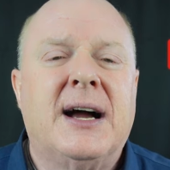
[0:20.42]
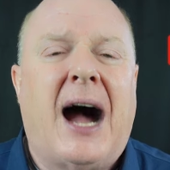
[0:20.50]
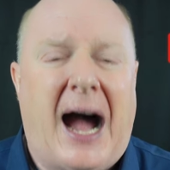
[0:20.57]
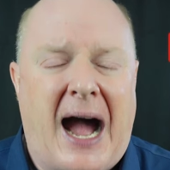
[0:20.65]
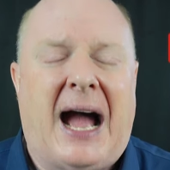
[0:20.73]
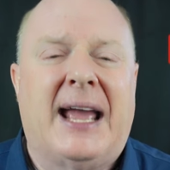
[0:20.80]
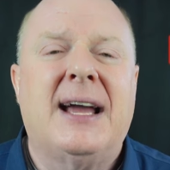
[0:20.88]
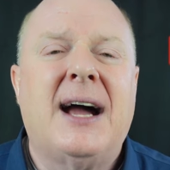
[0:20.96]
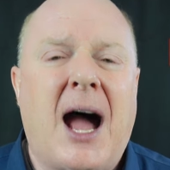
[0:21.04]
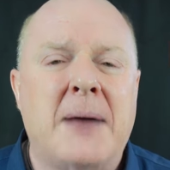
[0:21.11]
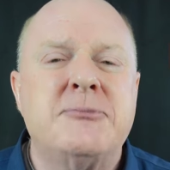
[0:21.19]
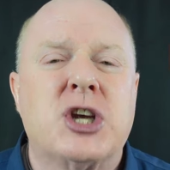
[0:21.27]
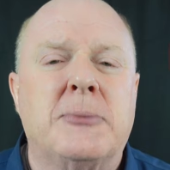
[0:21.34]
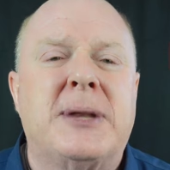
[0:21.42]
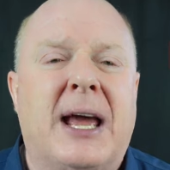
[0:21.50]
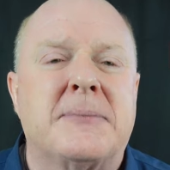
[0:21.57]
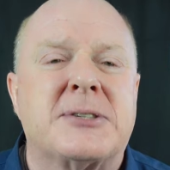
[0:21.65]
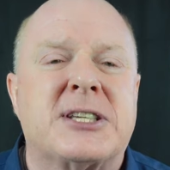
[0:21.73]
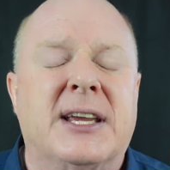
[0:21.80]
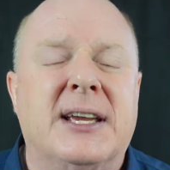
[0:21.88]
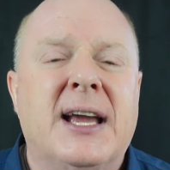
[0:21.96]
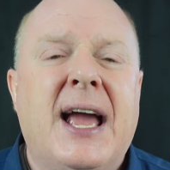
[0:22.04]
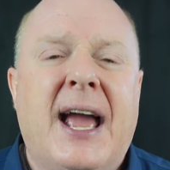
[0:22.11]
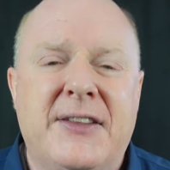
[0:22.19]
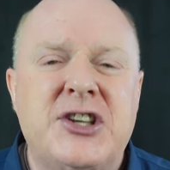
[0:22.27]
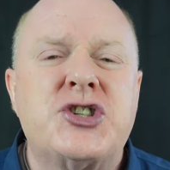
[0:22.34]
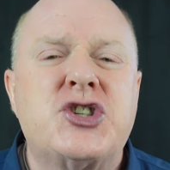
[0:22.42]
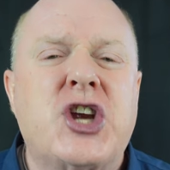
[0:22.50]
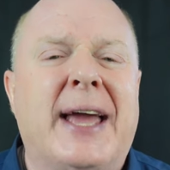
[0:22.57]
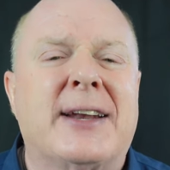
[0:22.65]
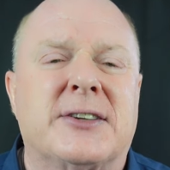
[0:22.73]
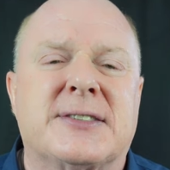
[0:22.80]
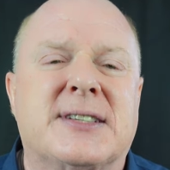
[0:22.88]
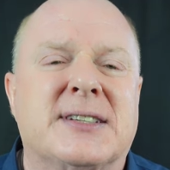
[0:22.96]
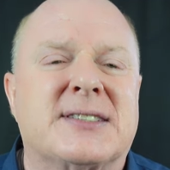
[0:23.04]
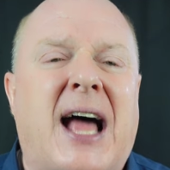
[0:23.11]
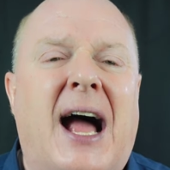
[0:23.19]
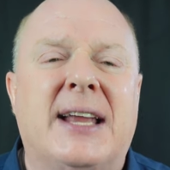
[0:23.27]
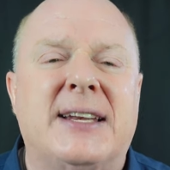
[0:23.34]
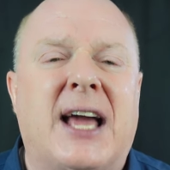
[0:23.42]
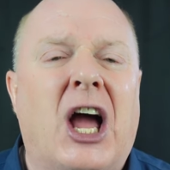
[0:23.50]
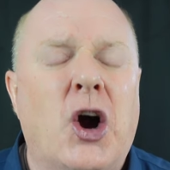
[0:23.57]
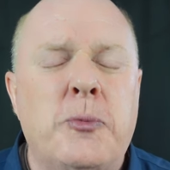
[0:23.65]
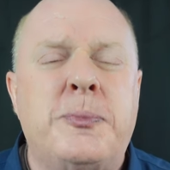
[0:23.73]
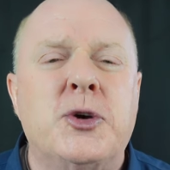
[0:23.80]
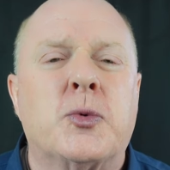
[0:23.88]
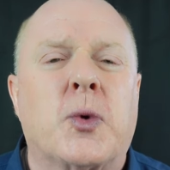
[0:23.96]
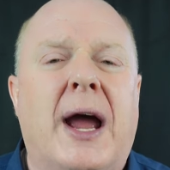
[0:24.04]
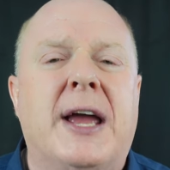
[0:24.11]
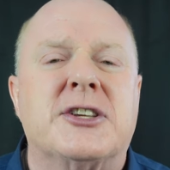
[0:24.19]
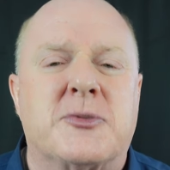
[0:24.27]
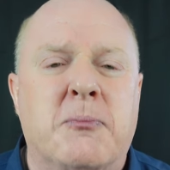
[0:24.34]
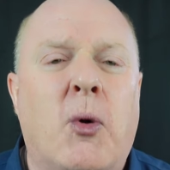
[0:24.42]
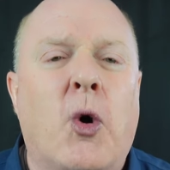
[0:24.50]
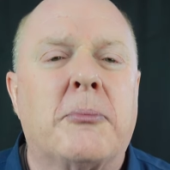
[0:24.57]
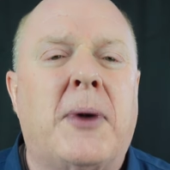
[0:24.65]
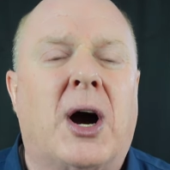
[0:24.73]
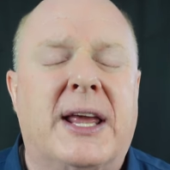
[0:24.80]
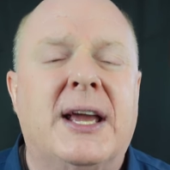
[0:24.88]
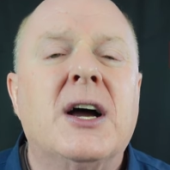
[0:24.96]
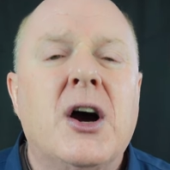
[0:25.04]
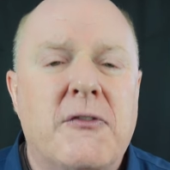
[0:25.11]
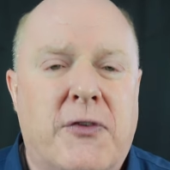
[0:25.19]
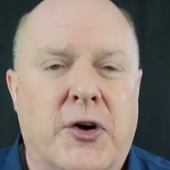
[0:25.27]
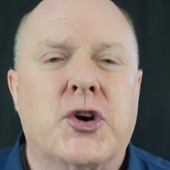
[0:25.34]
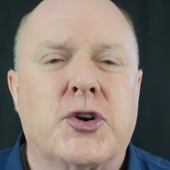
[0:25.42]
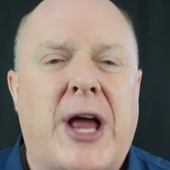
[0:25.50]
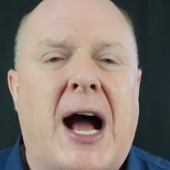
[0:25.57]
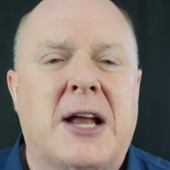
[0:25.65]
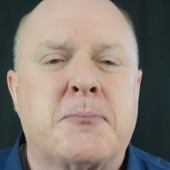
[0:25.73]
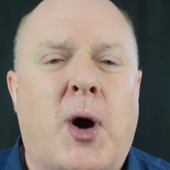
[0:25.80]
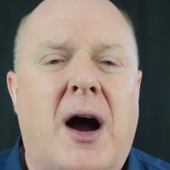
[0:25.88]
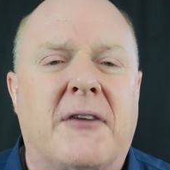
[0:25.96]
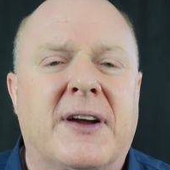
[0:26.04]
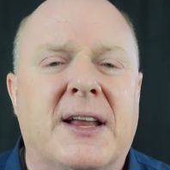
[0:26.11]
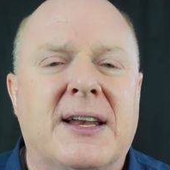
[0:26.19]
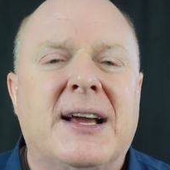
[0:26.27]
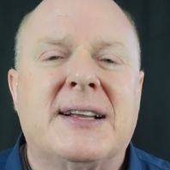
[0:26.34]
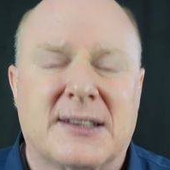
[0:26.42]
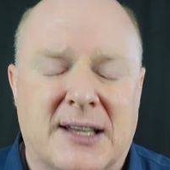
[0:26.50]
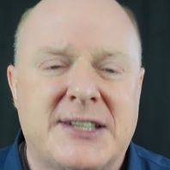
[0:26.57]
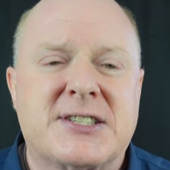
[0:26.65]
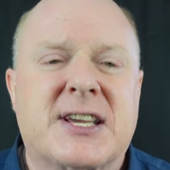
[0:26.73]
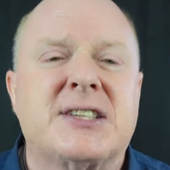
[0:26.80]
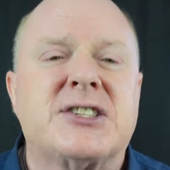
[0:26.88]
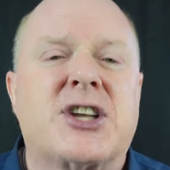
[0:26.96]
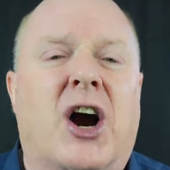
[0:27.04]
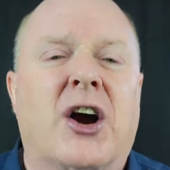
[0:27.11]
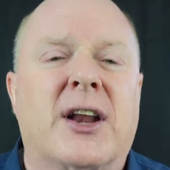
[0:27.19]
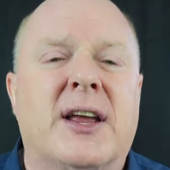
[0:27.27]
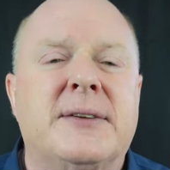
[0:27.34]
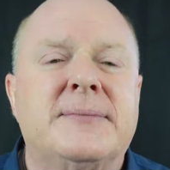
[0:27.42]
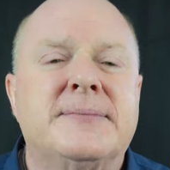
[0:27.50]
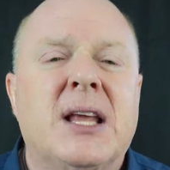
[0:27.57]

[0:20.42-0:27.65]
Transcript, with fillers: Hi, I'm Jim Dempsey, and this channel is designed to help you raise more money for your nonprofit. Let's get started.